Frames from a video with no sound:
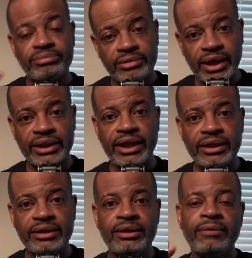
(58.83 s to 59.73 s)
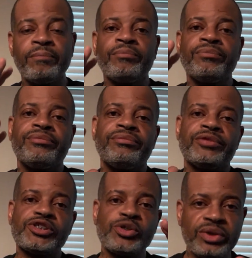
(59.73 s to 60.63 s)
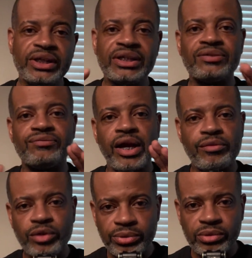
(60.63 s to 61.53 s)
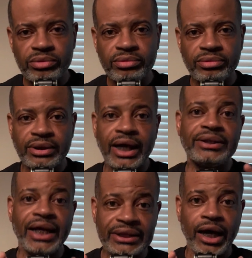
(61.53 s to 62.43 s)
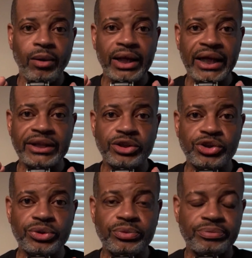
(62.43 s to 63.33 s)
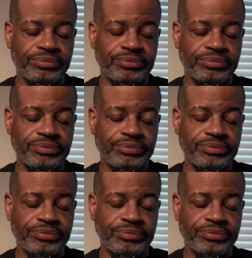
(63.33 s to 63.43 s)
Again, shooting is variable. That's how I like to shoot.